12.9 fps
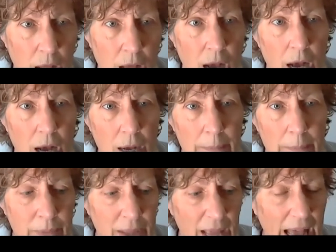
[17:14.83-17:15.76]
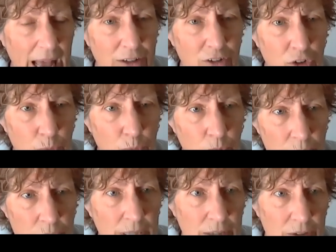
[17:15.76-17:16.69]
And you will
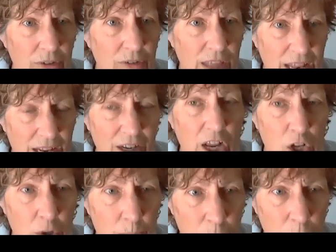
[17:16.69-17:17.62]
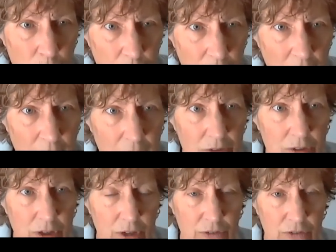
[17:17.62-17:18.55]
need to then communicate to
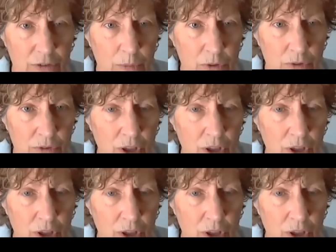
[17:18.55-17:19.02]
customers